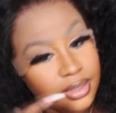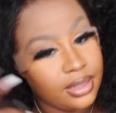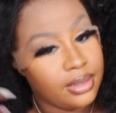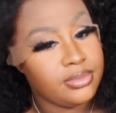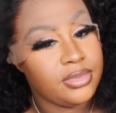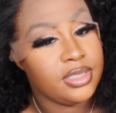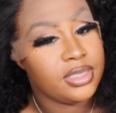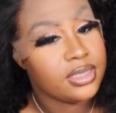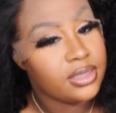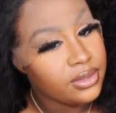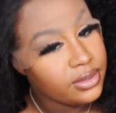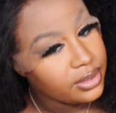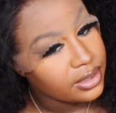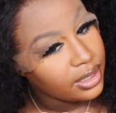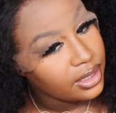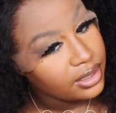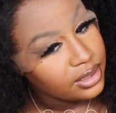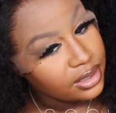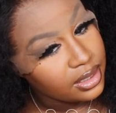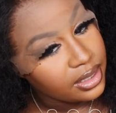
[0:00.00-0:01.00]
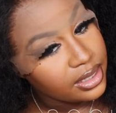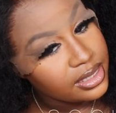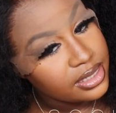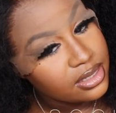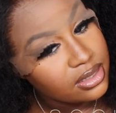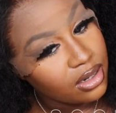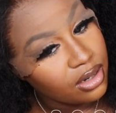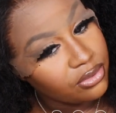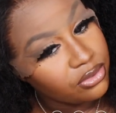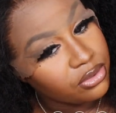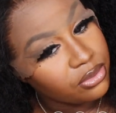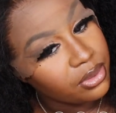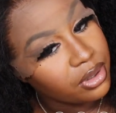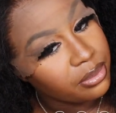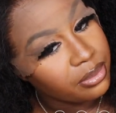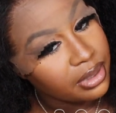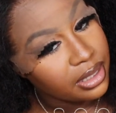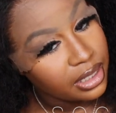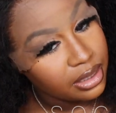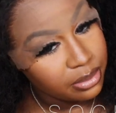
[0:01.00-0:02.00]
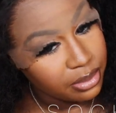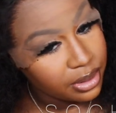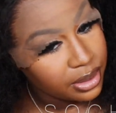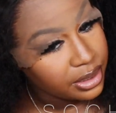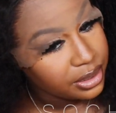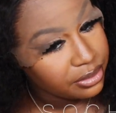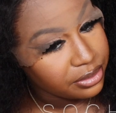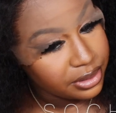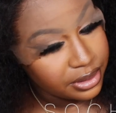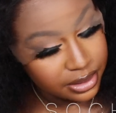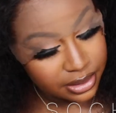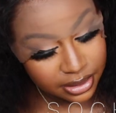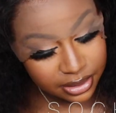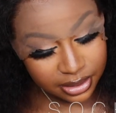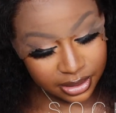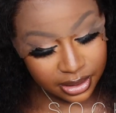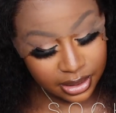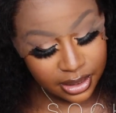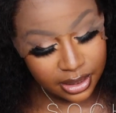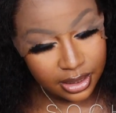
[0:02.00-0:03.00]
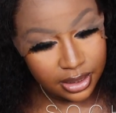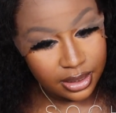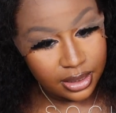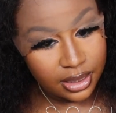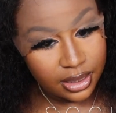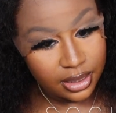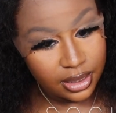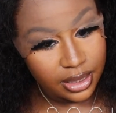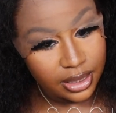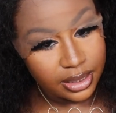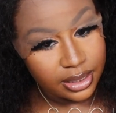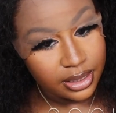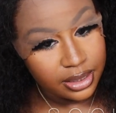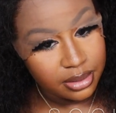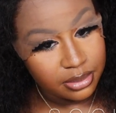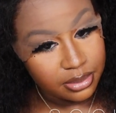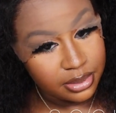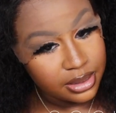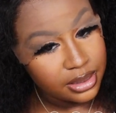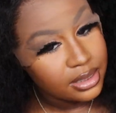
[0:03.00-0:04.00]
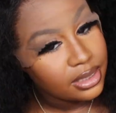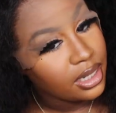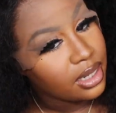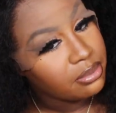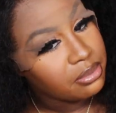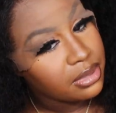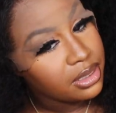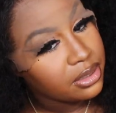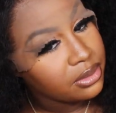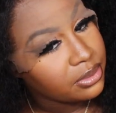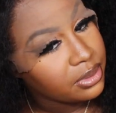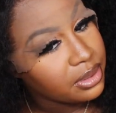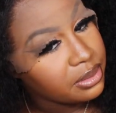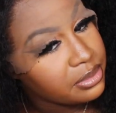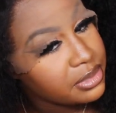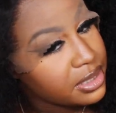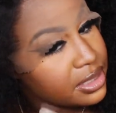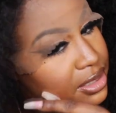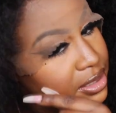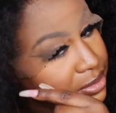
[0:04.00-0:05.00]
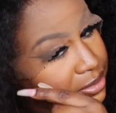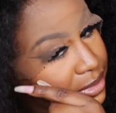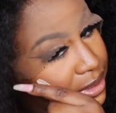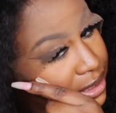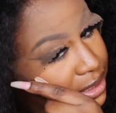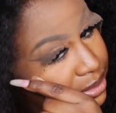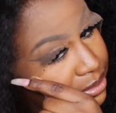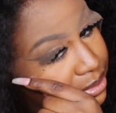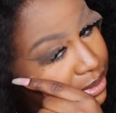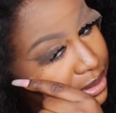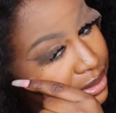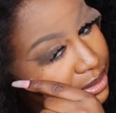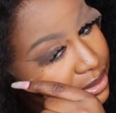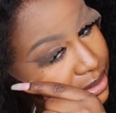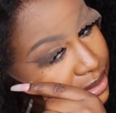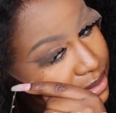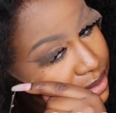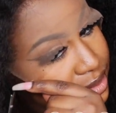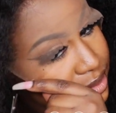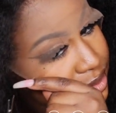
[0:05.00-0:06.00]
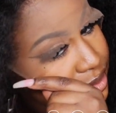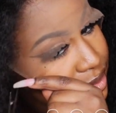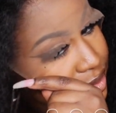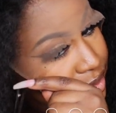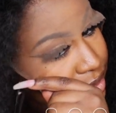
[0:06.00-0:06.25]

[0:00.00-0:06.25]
I'm just gonna cut the lace off around my eyebrow area like in the meantime I don't want to mess up my eyebrows